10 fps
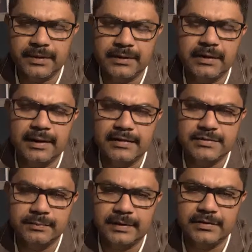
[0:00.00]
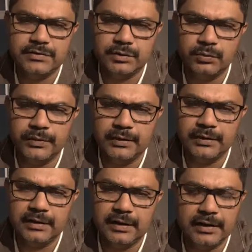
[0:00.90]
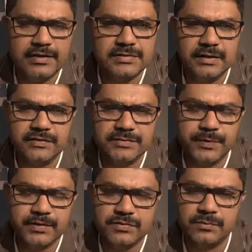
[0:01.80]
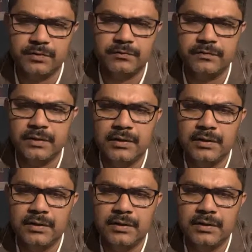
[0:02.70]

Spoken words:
in making ends meet. So we, I guess, have a spectrum of